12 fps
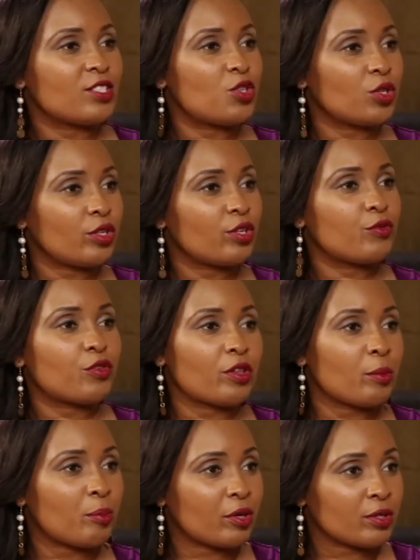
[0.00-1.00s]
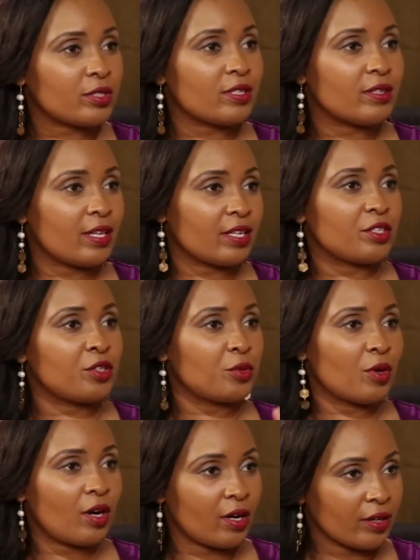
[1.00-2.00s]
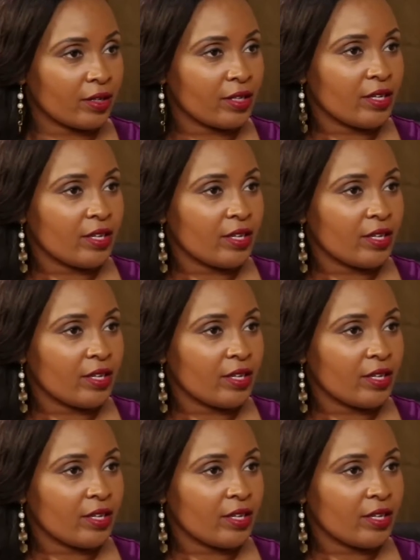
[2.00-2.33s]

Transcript: they took you for the person that you are.